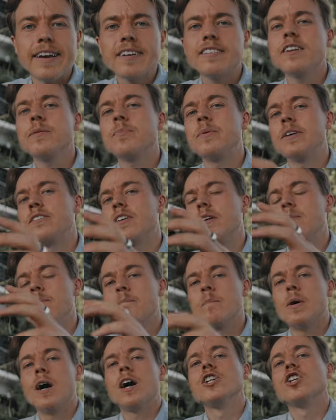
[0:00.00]
Next up is a
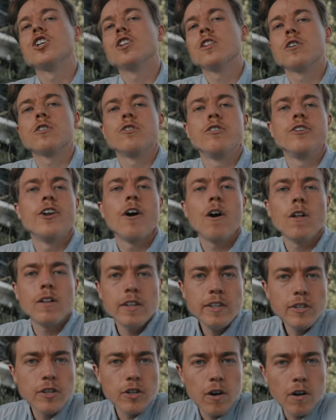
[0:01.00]
modular
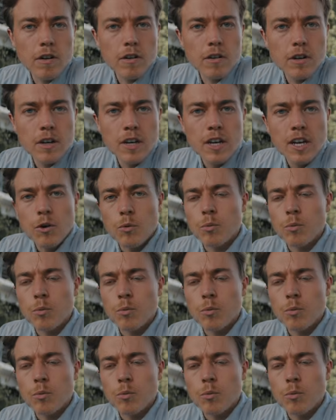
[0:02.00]
knowledge card,